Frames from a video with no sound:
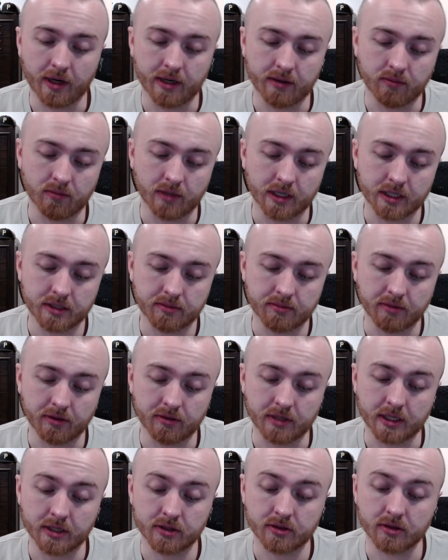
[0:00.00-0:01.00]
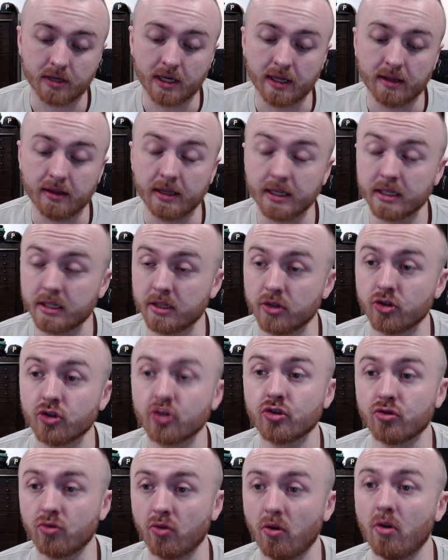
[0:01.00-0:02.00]
and what I smelled yesterday, this is
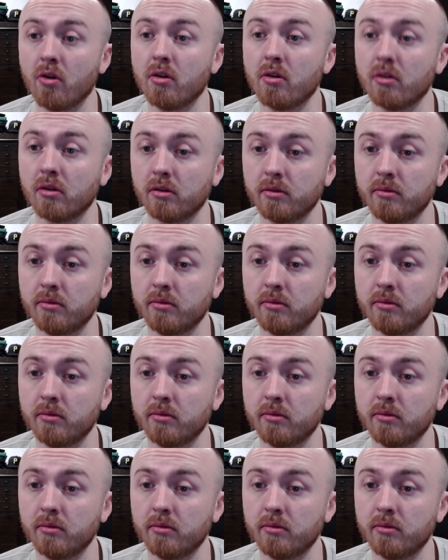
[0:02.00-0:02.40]
strong.